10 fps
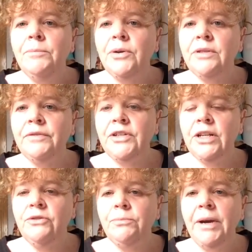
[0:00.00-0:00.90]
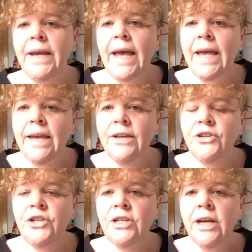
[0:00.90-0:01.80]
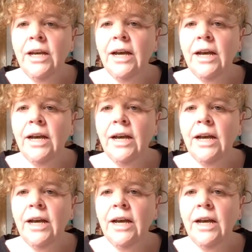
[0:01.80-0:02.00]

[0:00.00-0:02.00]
books for children by age,